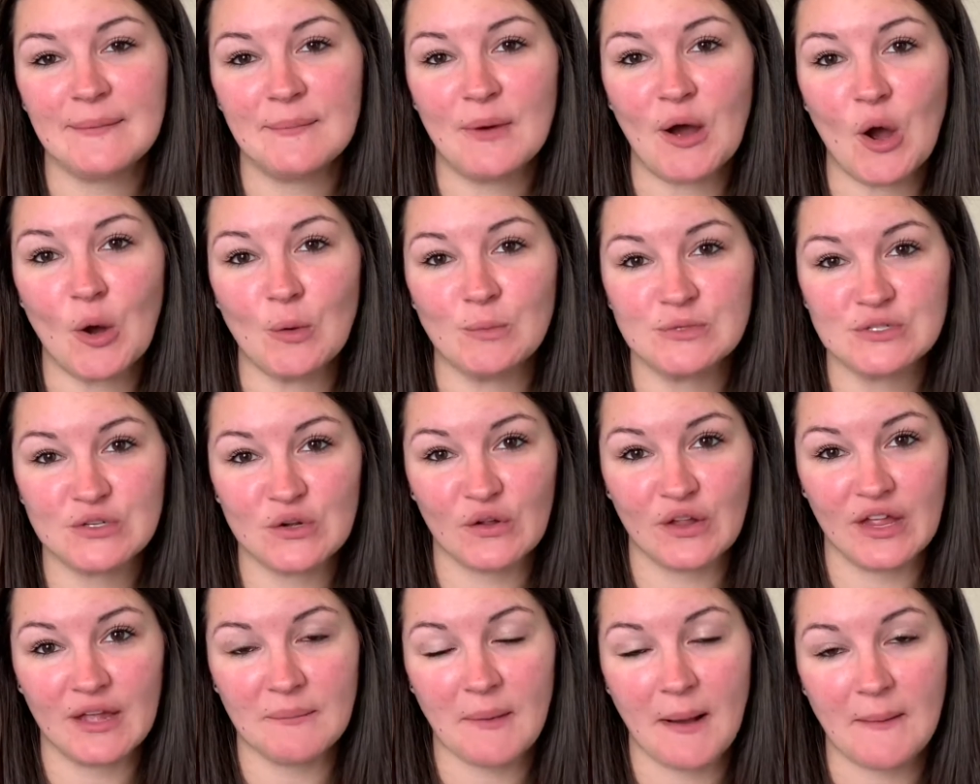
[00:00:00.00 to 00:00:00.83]
a
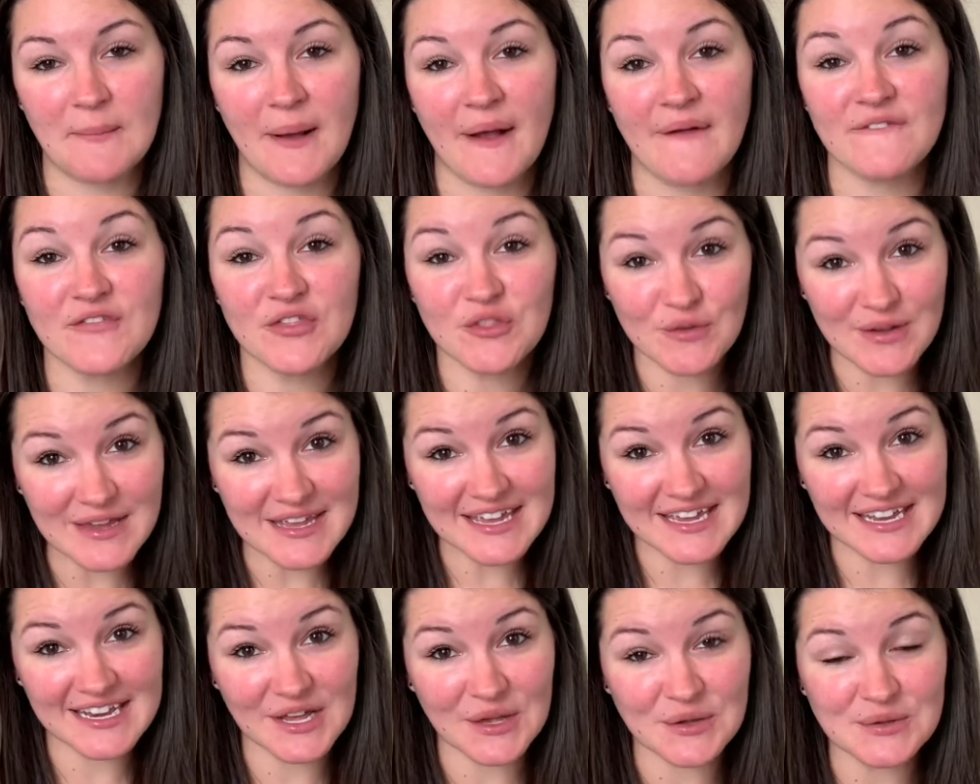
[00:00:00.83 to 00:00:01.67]
homeschooling mama of 3
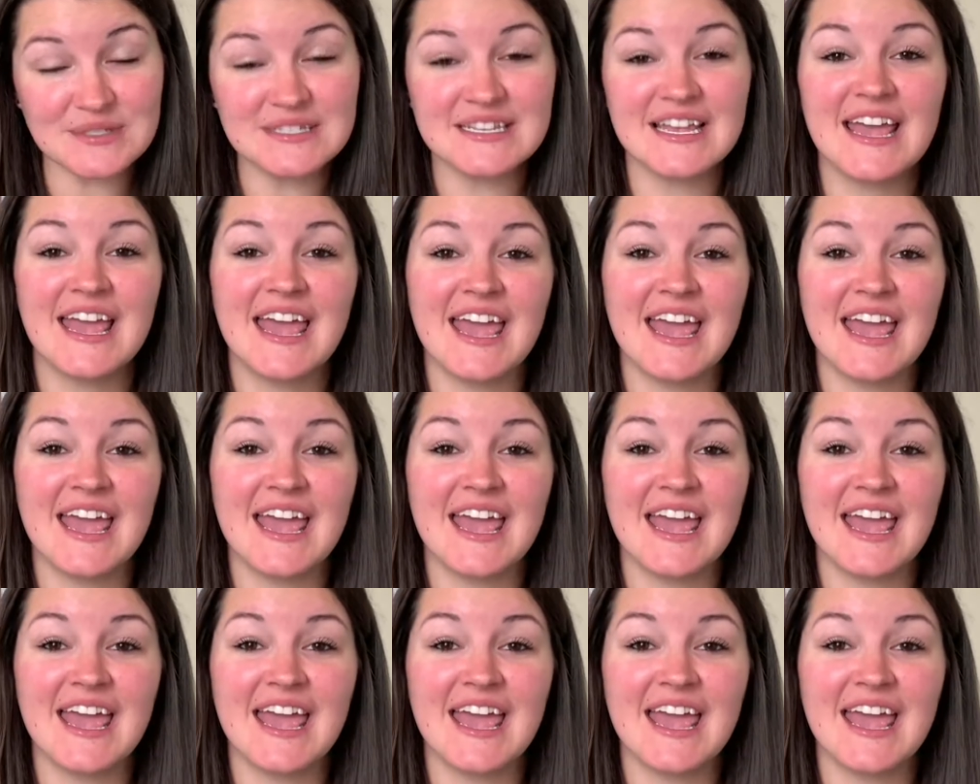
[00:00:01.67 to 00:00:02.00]
kiddos,